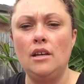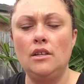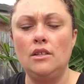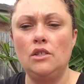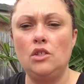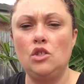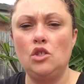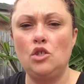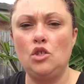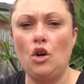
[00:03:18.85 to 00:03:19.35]

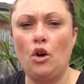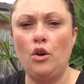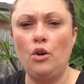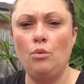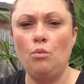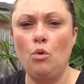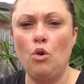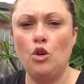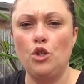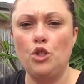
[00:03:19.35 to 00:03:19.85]

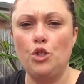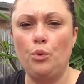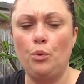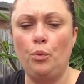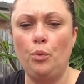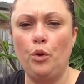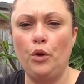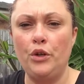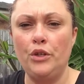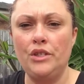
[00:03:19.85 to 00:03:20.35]
Stonewash
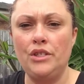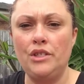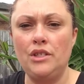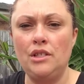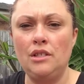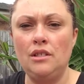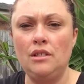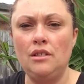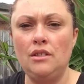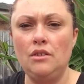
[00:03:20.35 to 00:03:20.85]

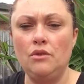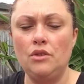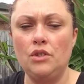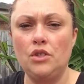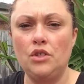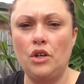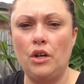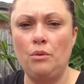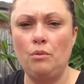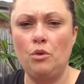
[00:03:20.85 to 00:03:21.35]
Worsted or
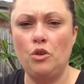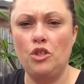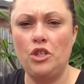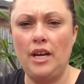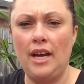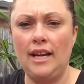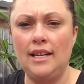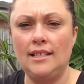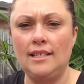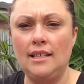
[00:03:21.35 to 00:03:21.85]
Stonewash
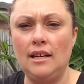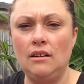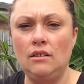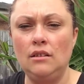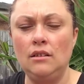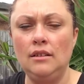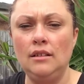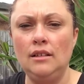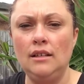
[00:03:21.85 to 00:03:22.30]
XL.